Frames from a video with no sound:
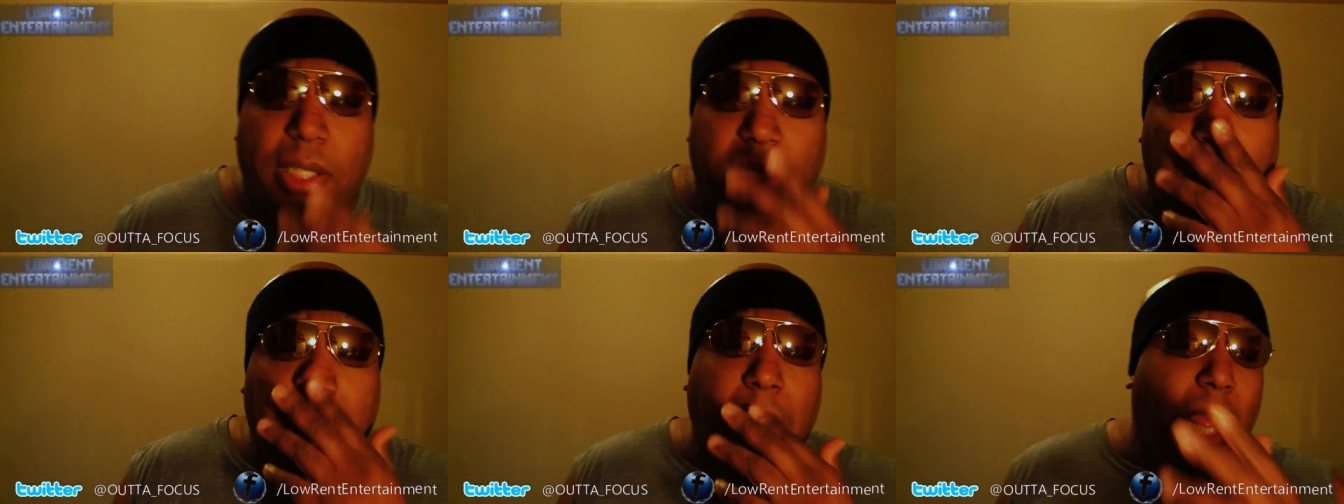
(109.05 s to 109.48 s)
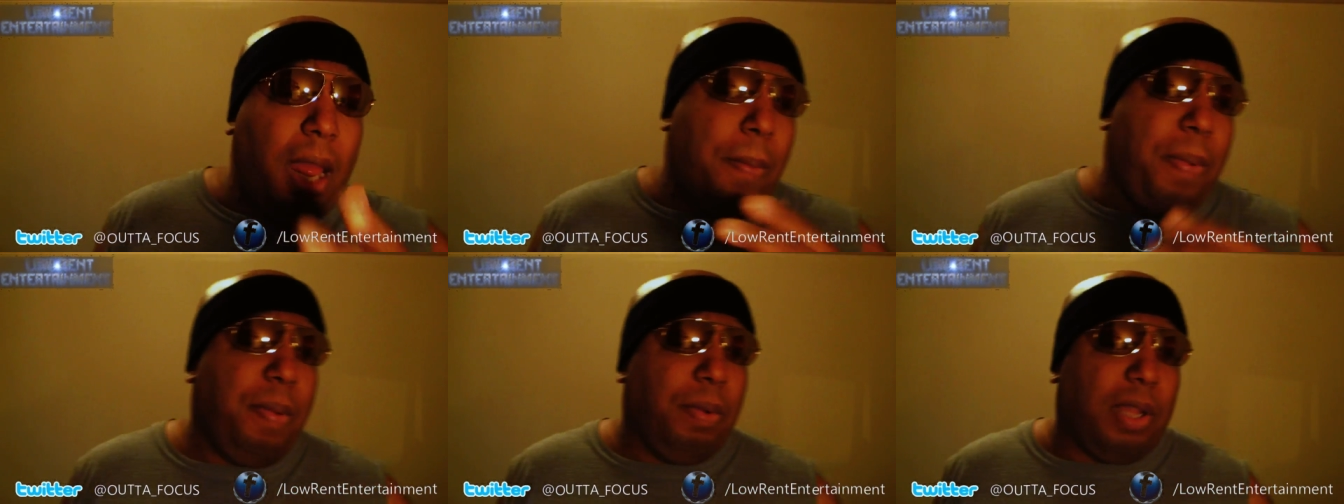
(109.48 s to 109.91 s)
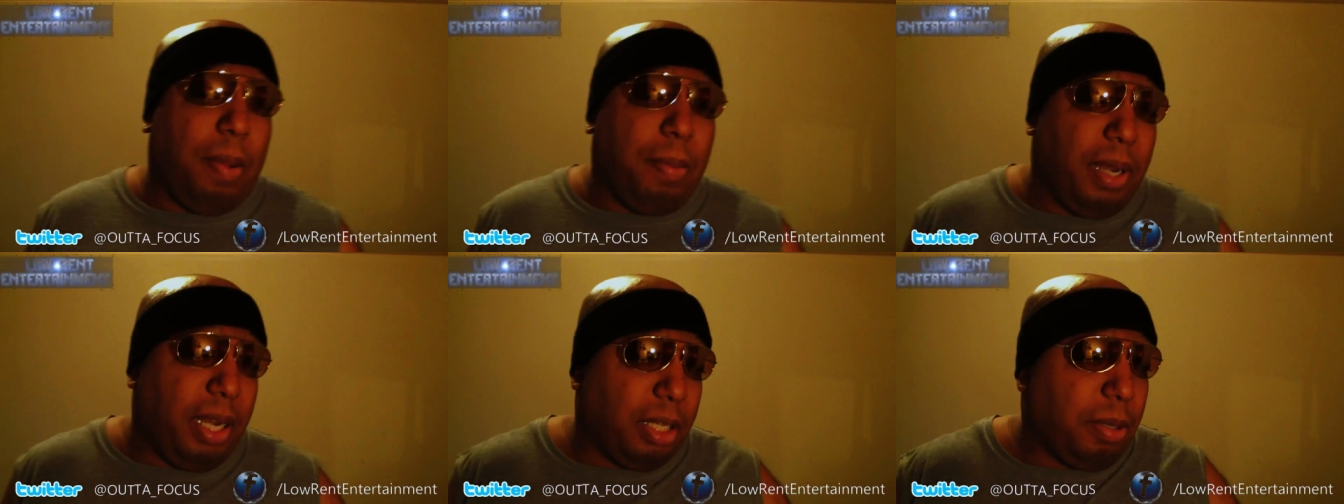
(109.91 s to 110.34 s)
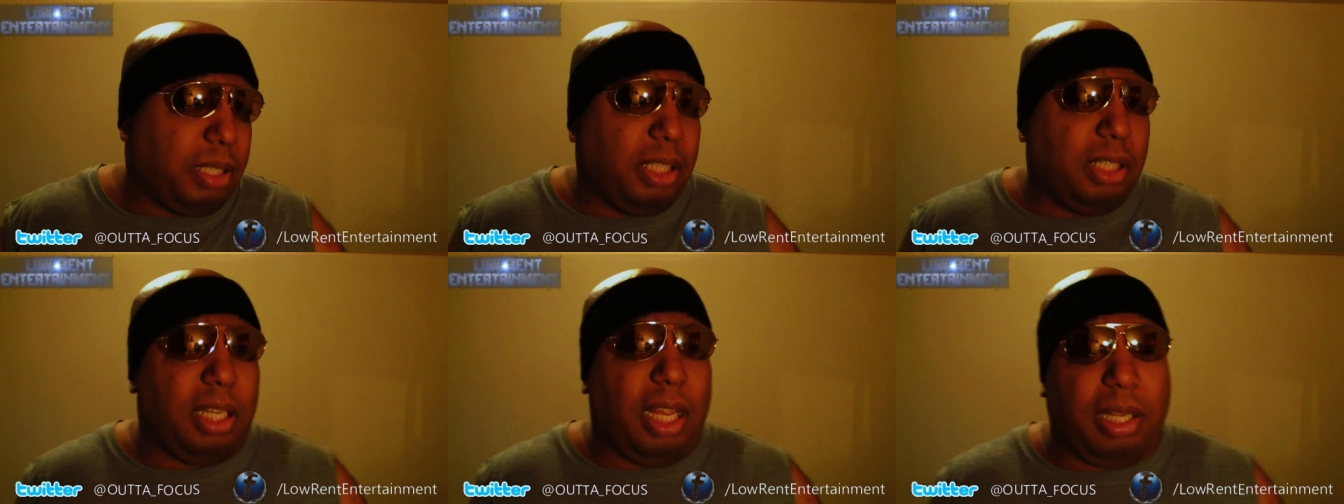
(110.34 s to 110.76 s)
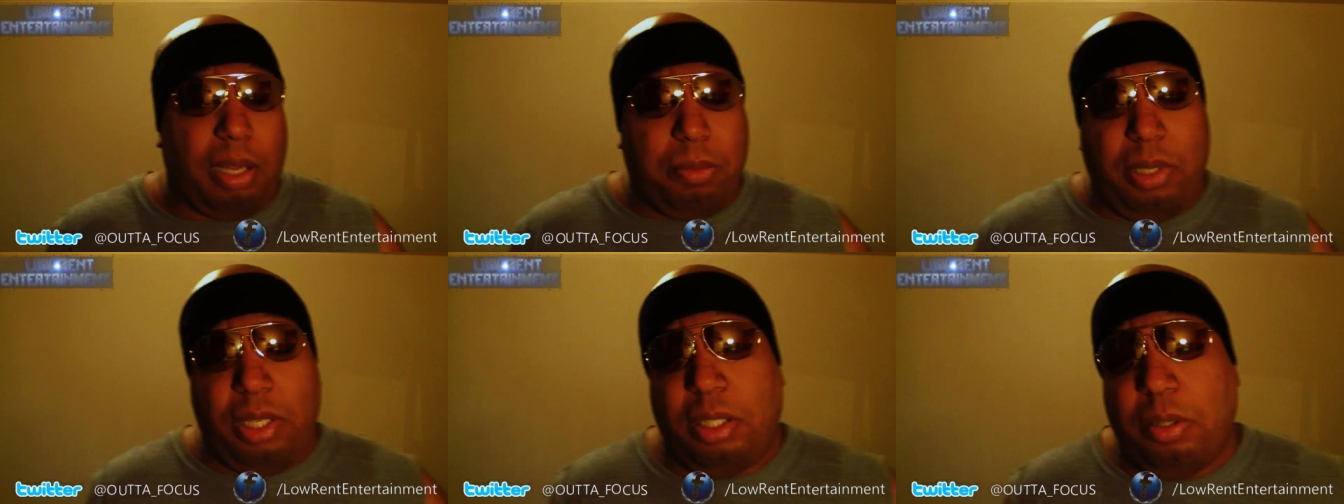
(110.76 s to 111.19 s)
Like, a lot of people come in, especially, like,
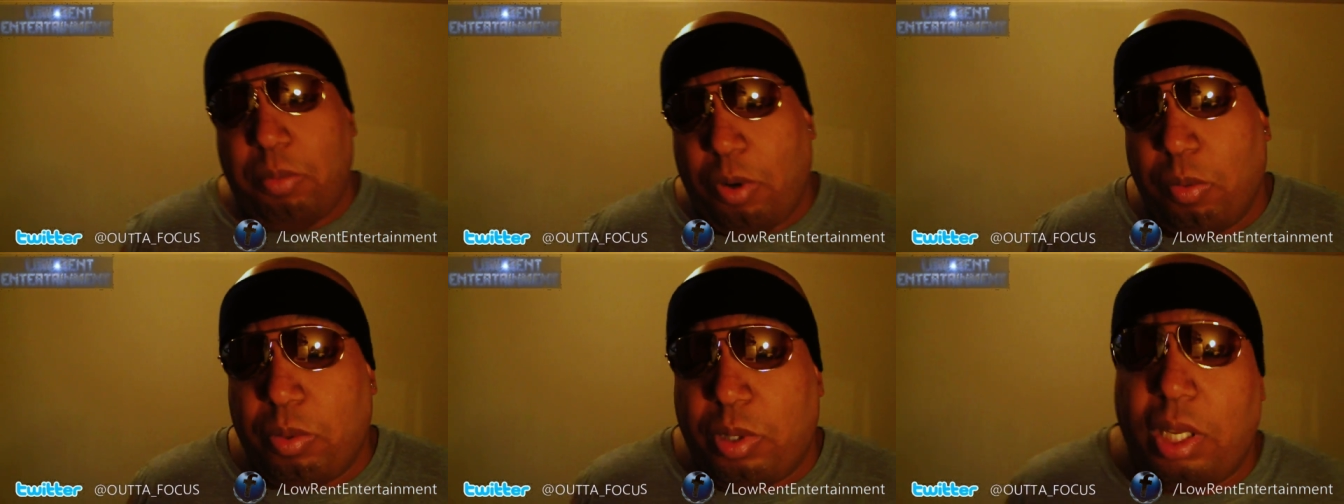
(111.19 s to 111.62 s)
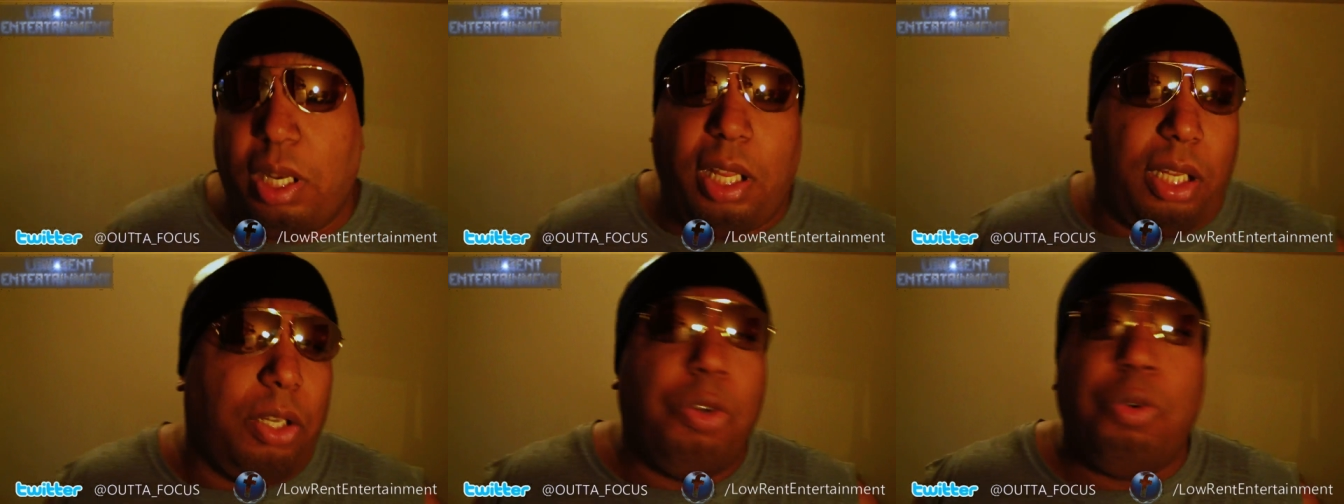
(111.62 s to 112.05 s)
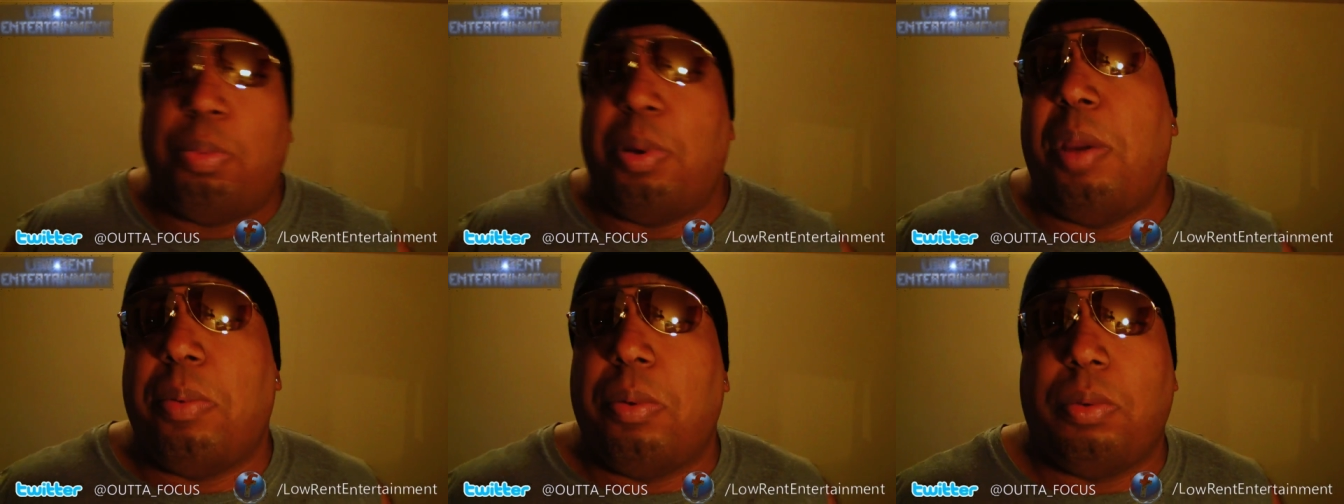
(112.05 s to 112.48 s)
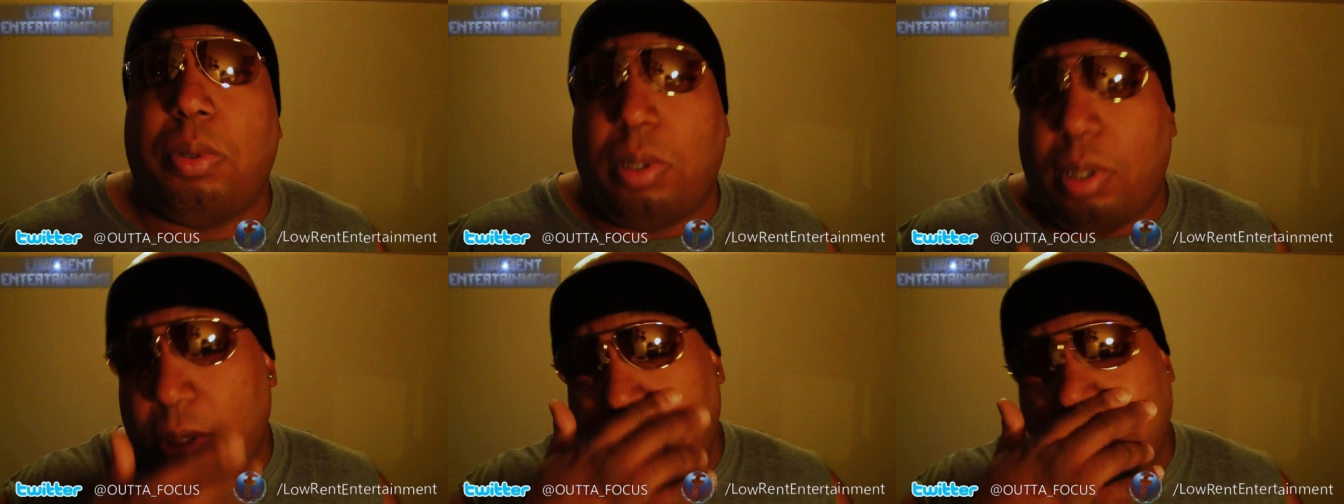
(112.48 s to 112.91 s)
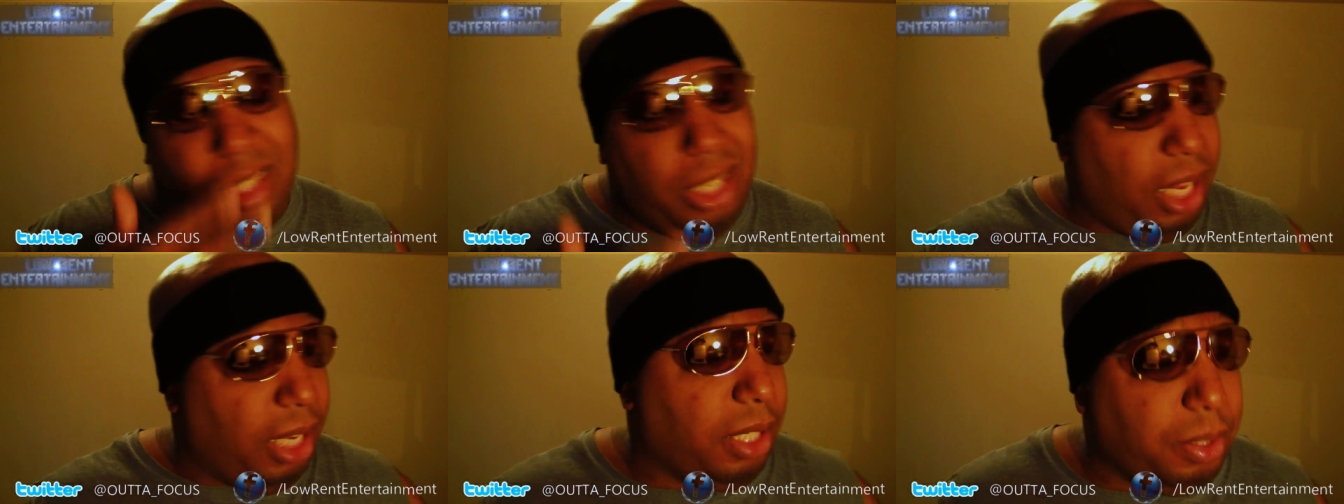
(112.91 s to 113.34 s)
this is more to the new people. This is,
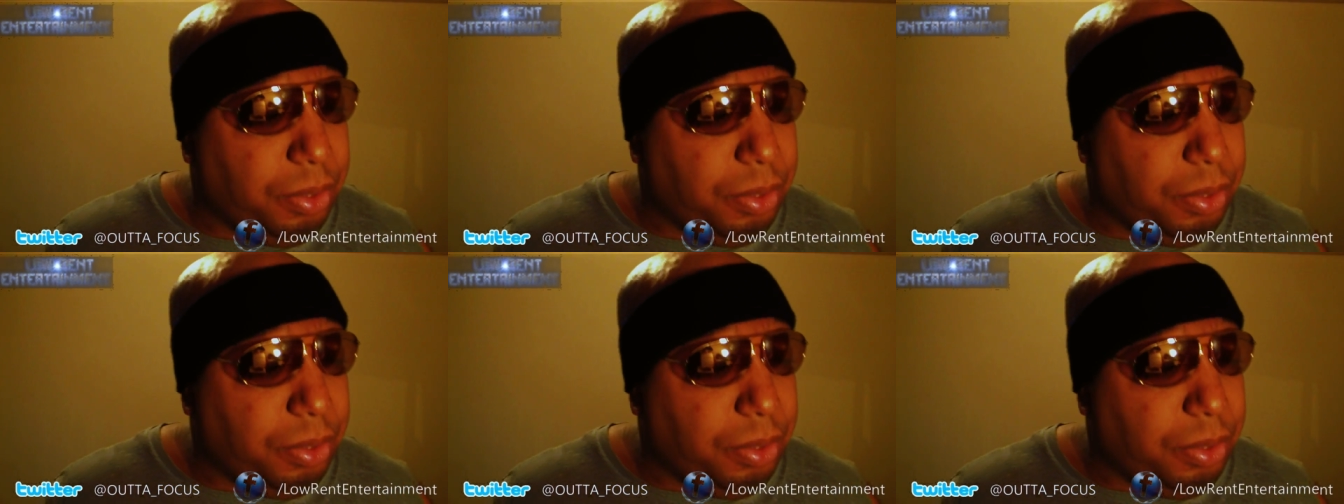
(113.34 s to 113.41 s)
like,